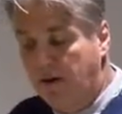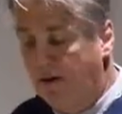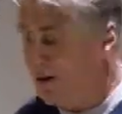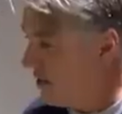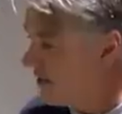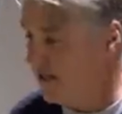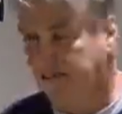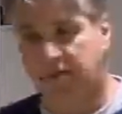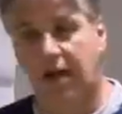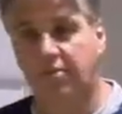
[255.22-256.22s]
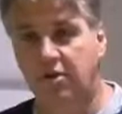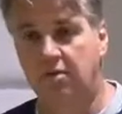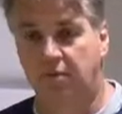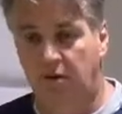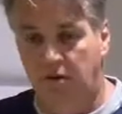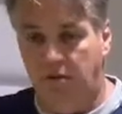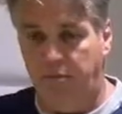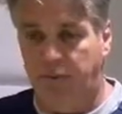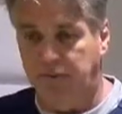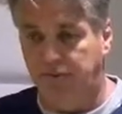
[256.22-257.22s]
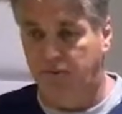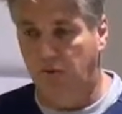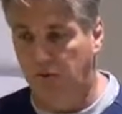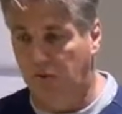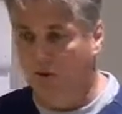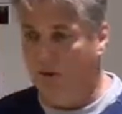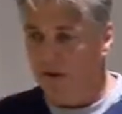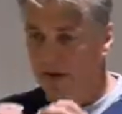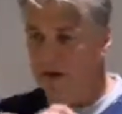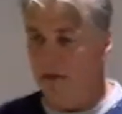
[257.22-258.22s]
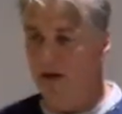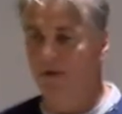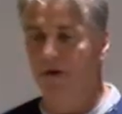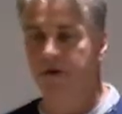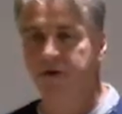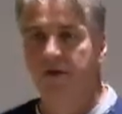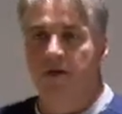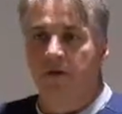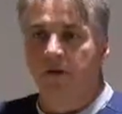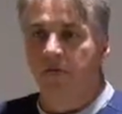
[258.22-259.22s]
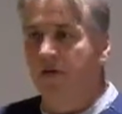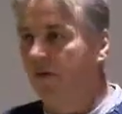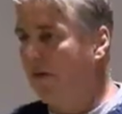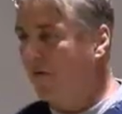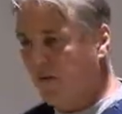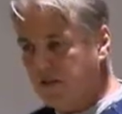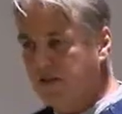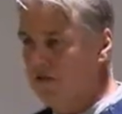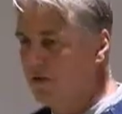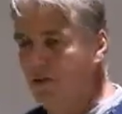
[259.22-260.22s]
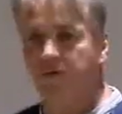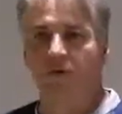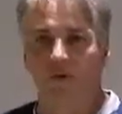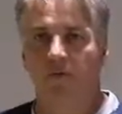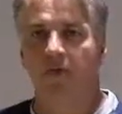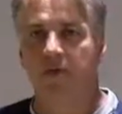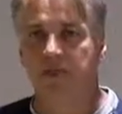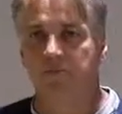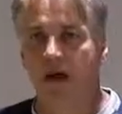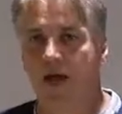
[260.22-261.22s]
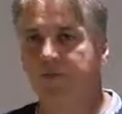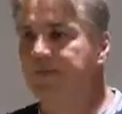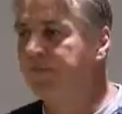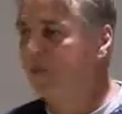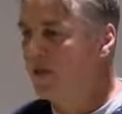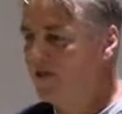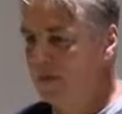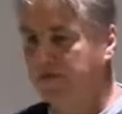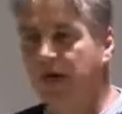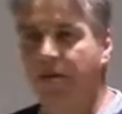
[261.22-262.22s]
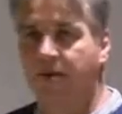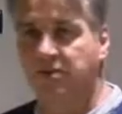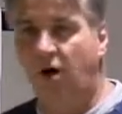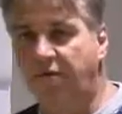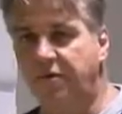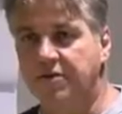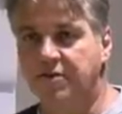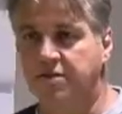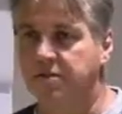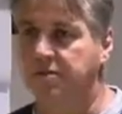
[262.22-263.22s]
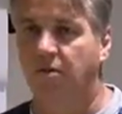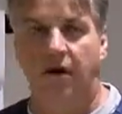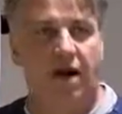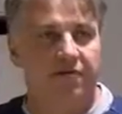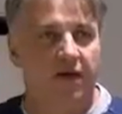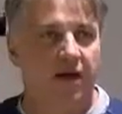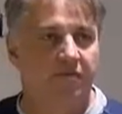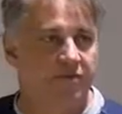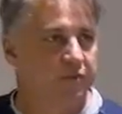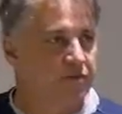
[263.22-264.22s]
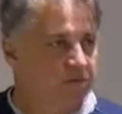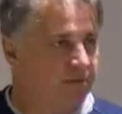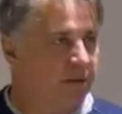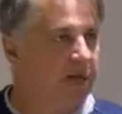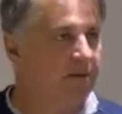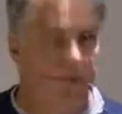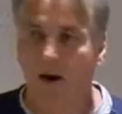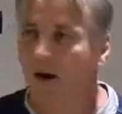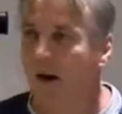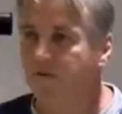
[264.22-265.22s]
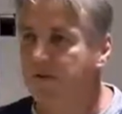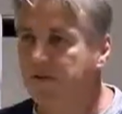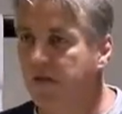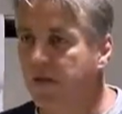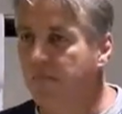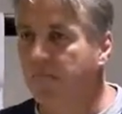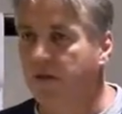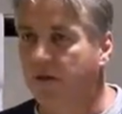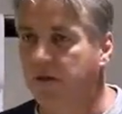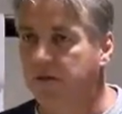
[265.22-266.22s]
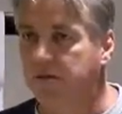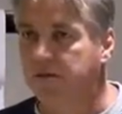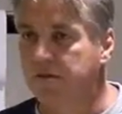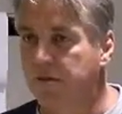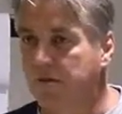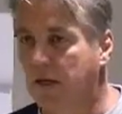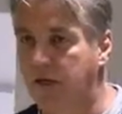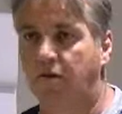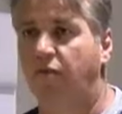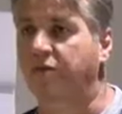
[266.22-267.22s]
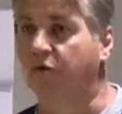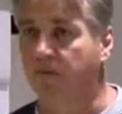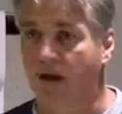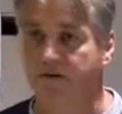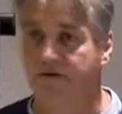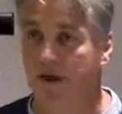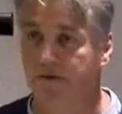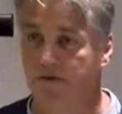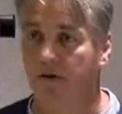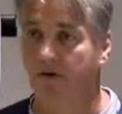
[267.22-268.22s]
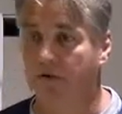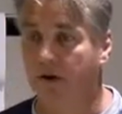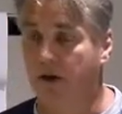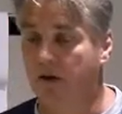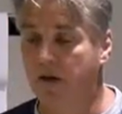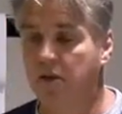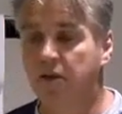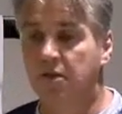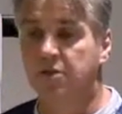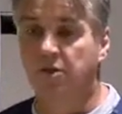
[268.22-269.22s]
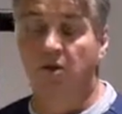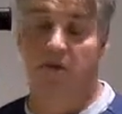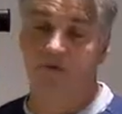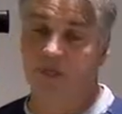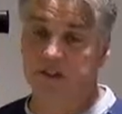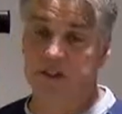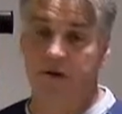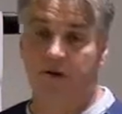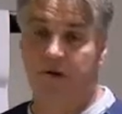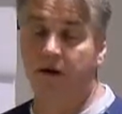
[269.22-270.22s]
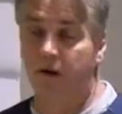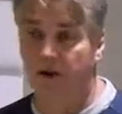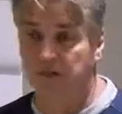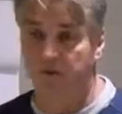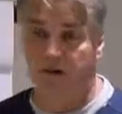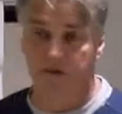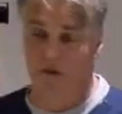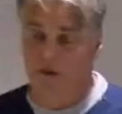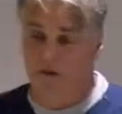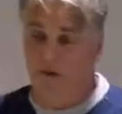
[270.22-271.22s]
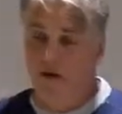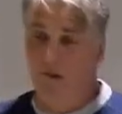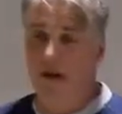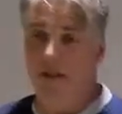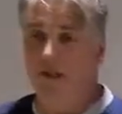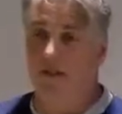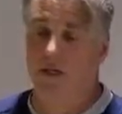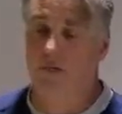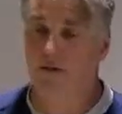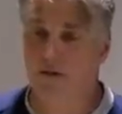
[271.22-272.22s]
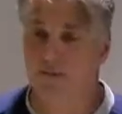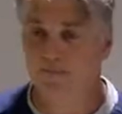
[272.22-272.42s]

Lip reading: I spend some time with him, play some pool, eat some hamburgers, figure out that he's a really, really nice man. Spend some time in his office, and so I often have students spend time in my office because I need to return that favor, right? So I finished up my degree at Augsburg, so I have a degree in biology and chemistry.